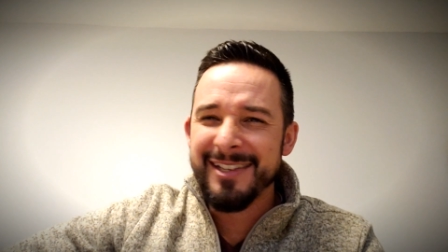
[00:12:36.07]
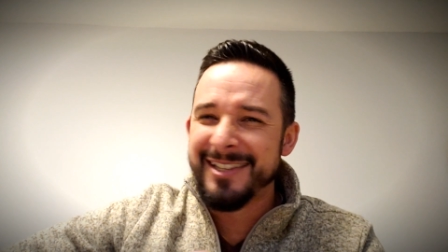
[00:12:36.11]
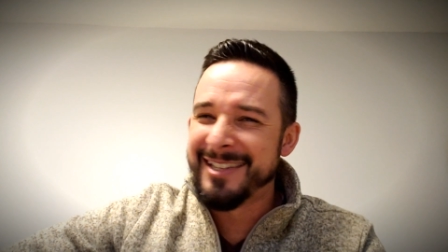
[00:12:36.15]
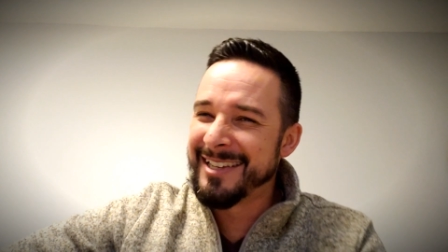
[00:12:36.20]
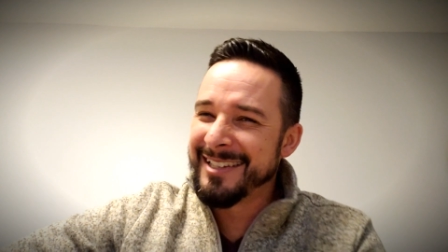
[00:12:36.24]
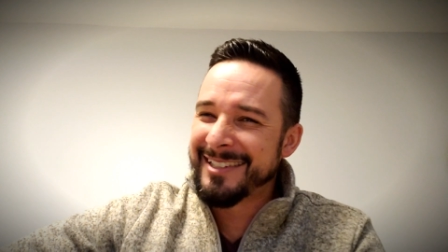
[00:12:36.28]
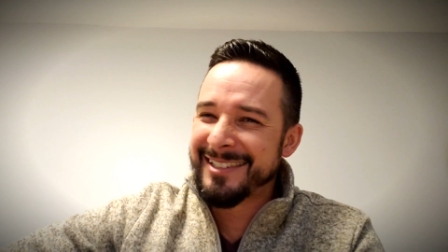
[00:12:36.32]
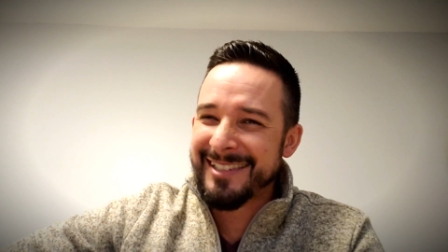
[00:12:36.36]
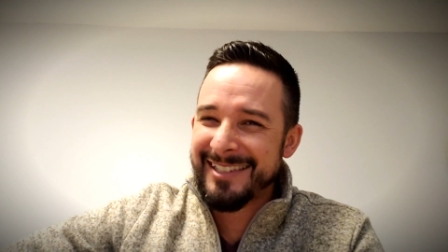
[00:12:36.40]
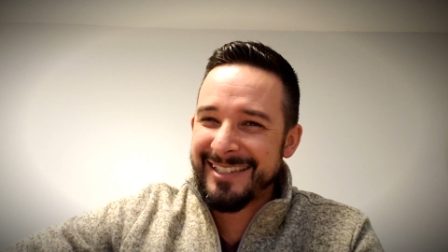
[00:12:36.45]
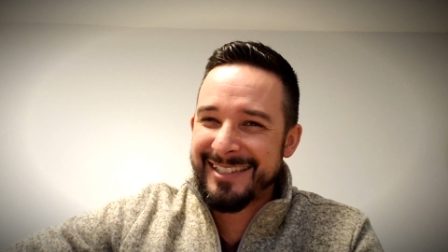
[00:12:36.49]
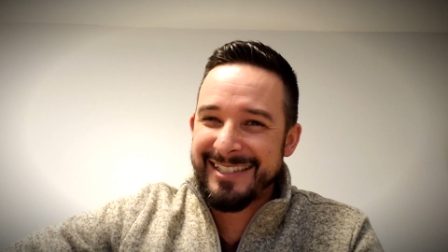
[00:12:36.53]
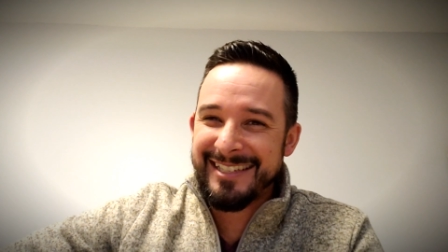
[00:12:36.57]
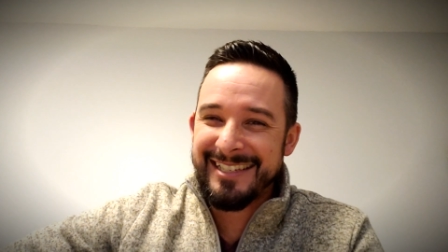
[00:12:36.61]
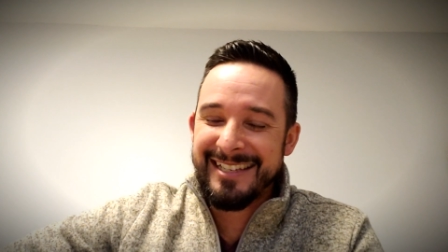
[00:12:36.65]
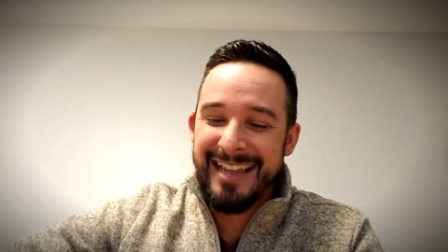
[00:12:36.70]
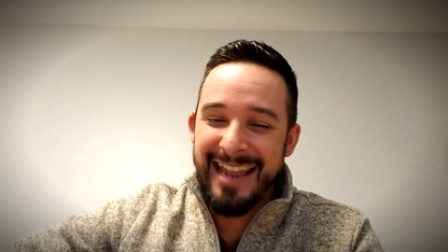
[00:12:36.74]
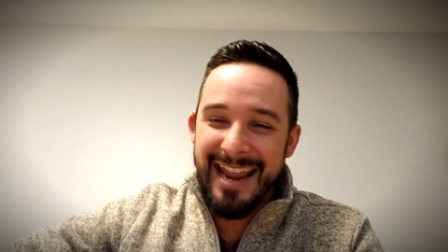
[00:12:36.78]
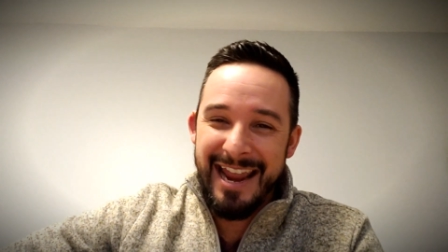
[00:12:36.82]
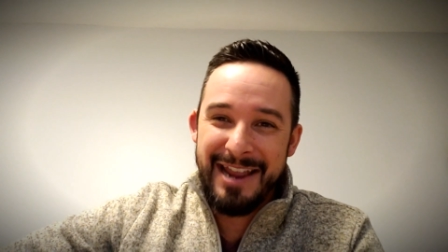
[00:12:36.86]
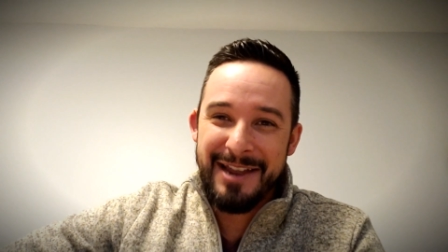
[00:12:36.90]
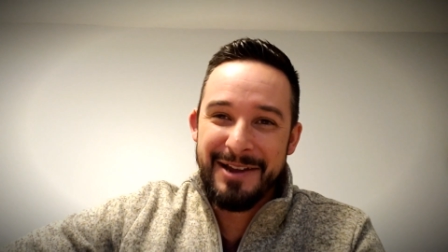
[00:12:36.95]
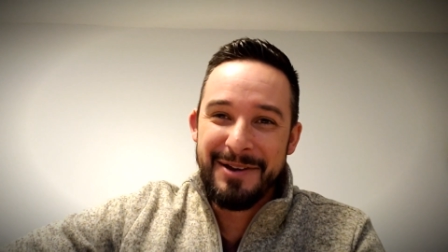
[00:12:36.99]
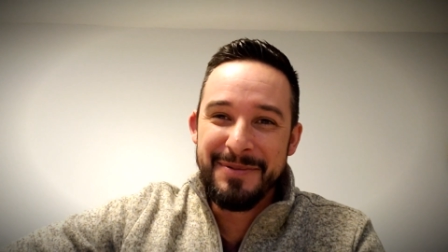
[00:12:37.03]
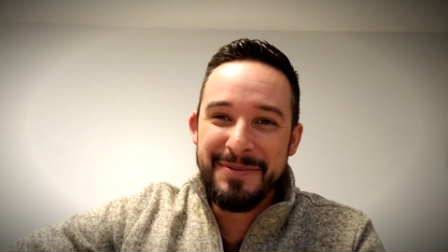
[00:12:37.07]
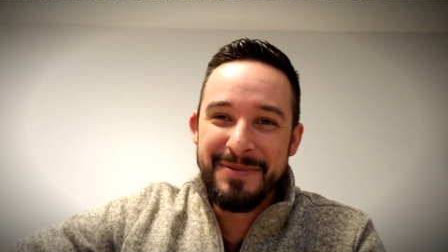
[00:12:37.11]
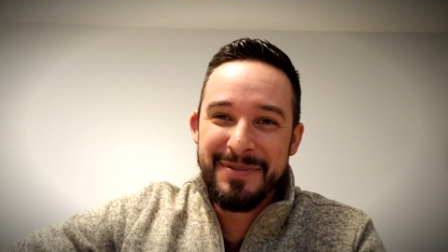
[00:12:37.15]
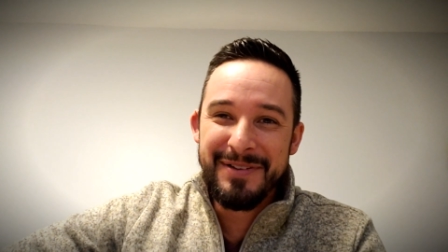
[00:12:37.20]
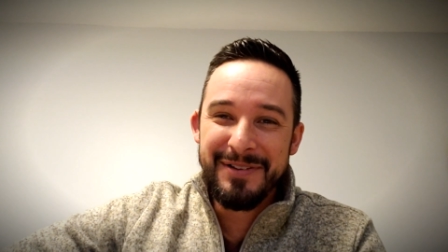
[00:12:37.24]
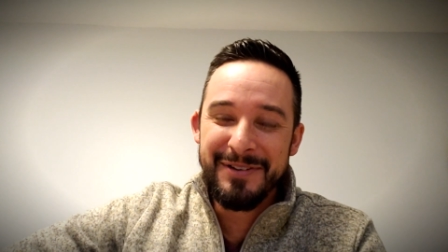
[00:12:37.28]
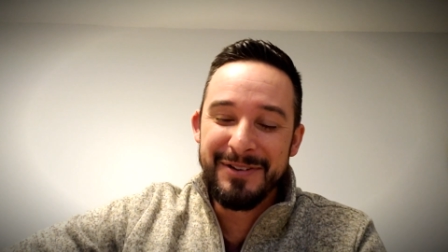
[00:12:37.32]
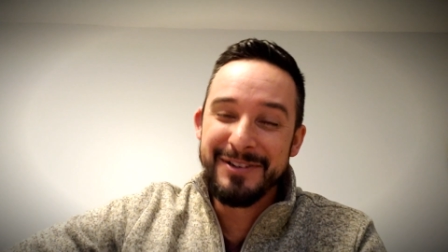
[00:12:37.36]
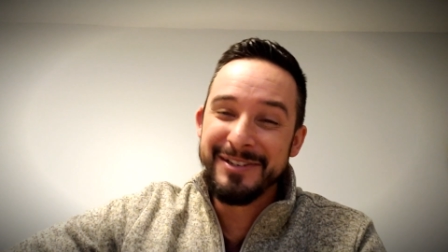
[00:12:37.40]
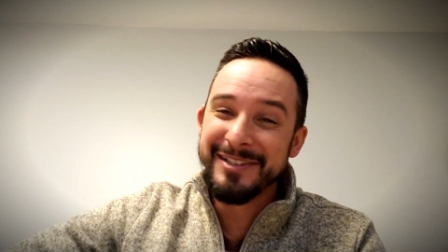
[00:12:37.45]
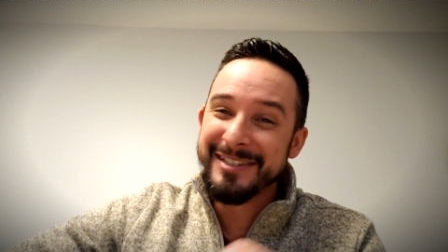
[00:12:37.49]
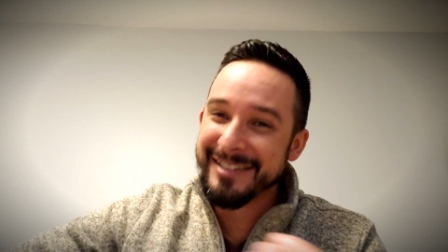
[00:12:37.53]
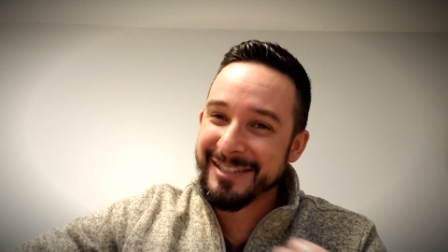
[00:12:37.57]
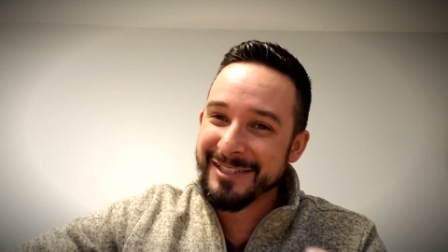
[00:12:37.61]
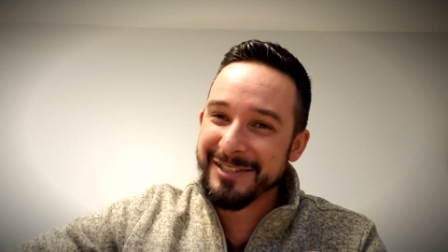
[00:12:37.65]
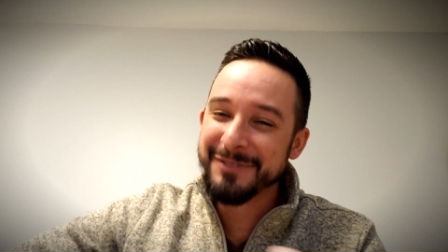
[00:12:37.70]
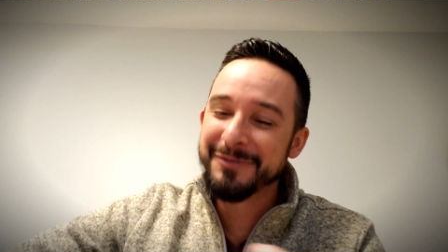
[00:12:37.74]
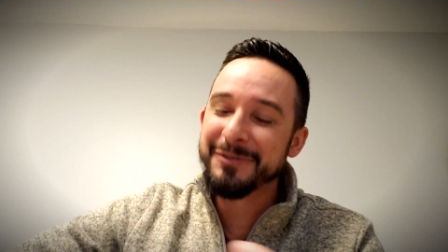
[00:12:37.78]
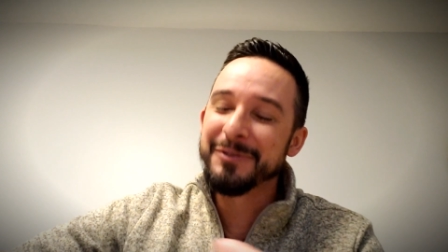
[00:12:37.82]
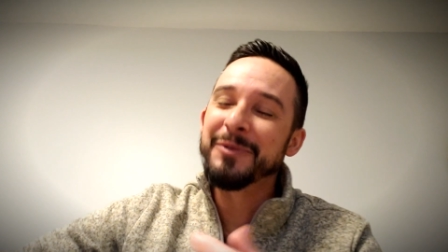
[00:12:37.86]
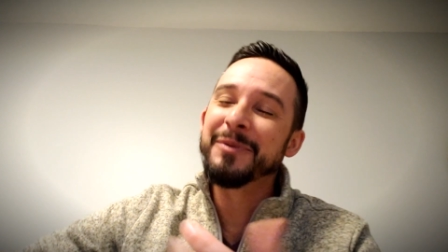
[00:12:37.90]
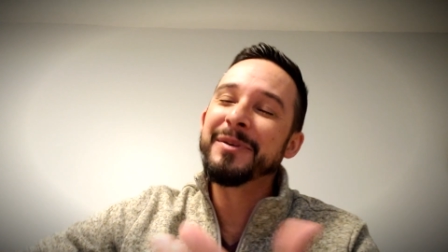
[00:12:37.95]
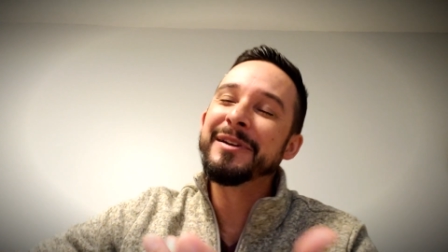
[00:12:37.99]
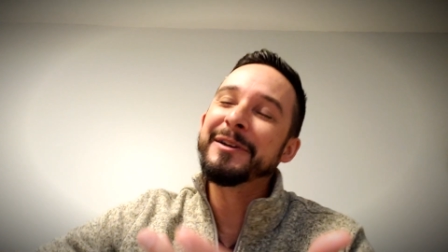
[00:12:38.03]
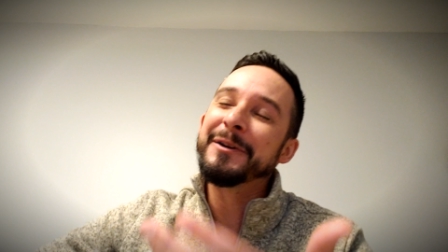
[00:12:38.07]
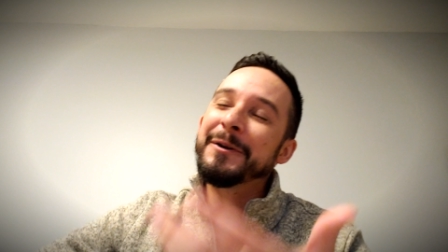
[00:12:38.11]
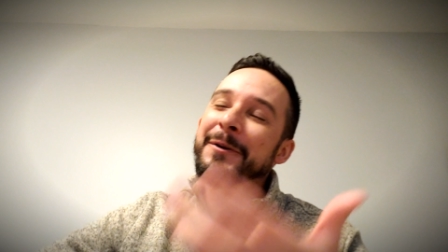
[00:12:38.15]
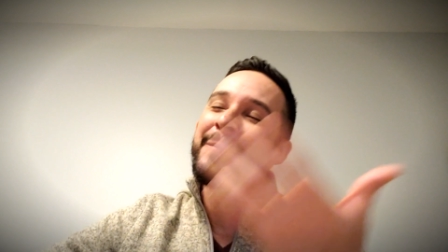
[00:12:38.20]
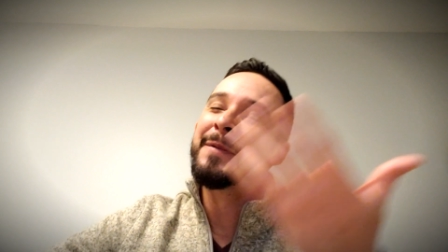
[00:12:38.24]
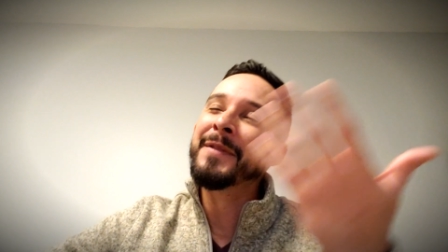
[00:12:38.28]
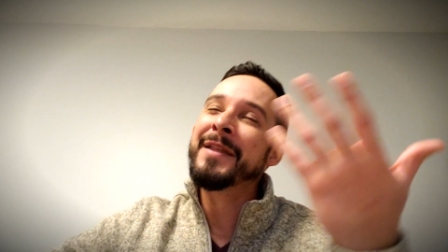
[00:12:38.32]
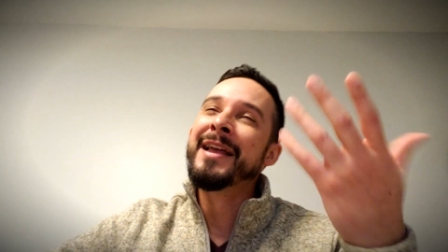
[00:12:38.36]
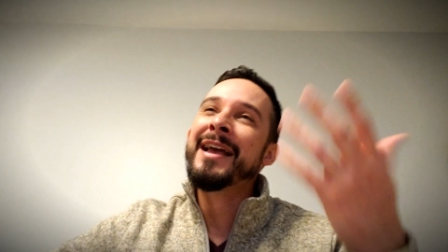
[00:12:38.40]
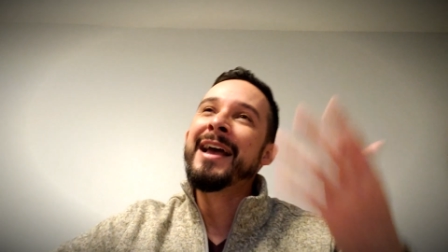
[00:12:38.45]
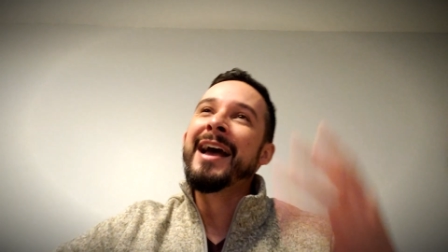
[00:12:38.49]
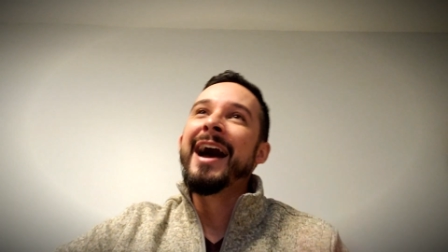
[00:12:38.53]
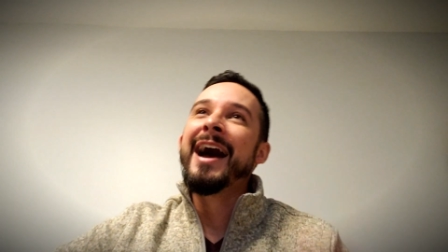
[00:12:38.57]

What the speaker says: is this a scam or is this for real?